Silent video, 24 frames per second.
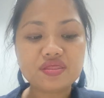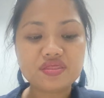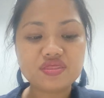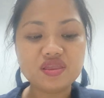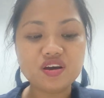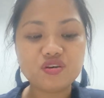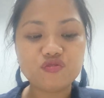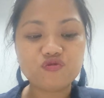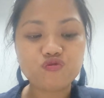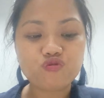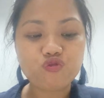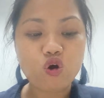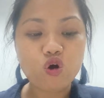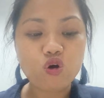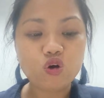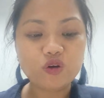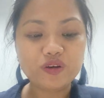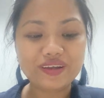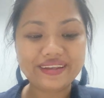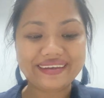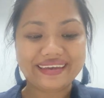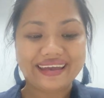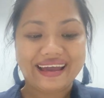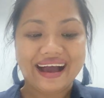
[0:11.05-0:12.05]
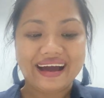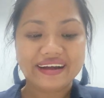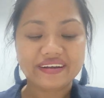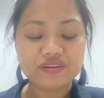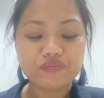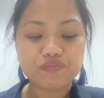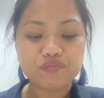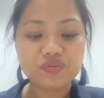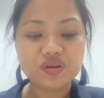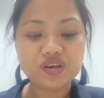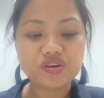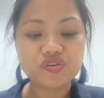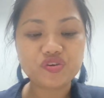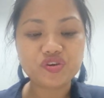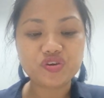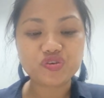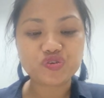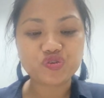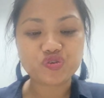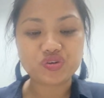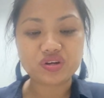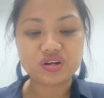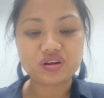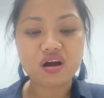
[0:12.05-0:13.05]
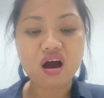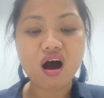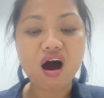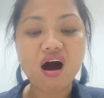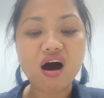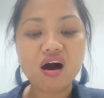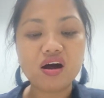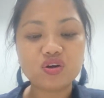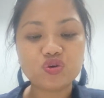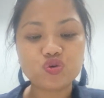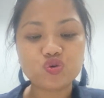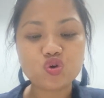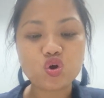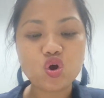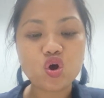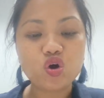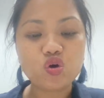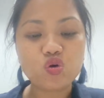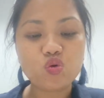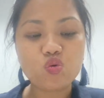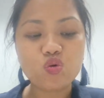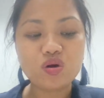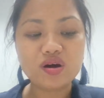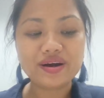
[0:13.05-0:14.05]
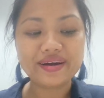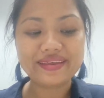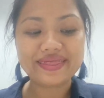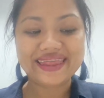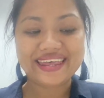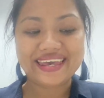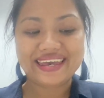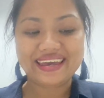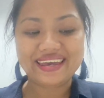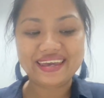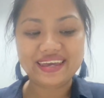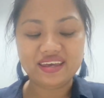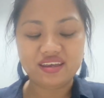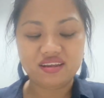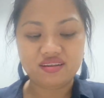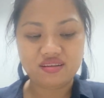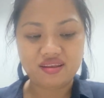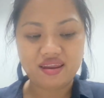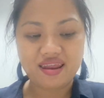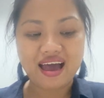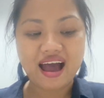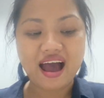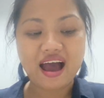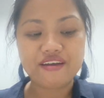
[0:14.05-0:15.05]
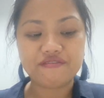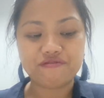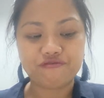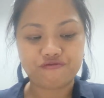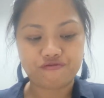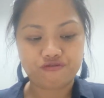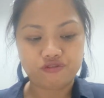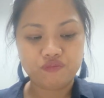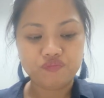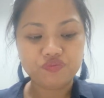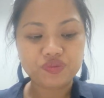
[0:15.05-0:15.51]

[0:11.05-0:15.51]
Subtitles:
The following admonitions are noteworthy in life.